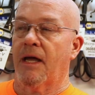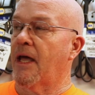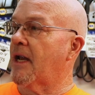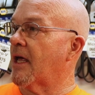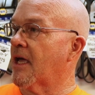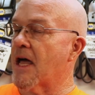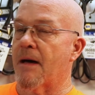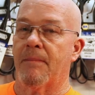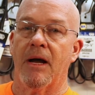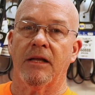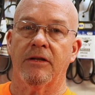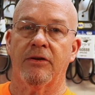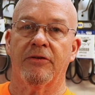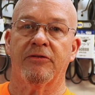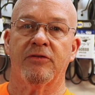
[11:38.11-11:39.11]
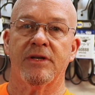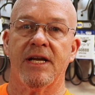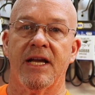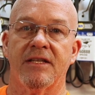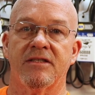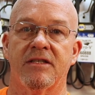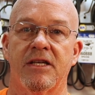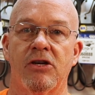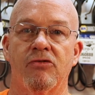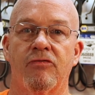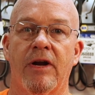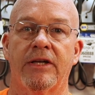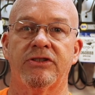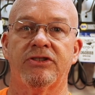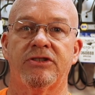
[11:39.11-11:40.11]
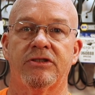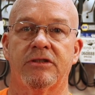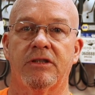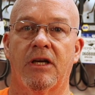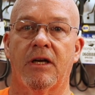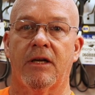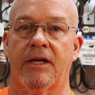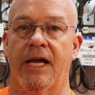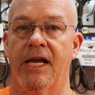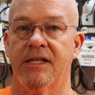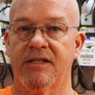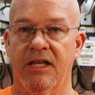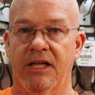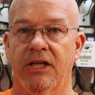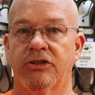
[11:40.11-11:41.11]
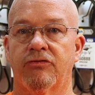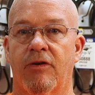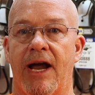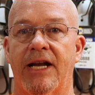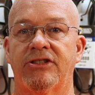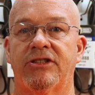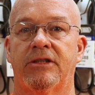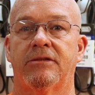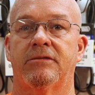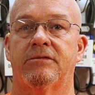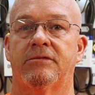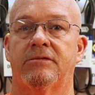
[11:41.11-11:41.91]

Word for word: And I got my little 3 8 GearWrench, uh, 18 inch ratchet,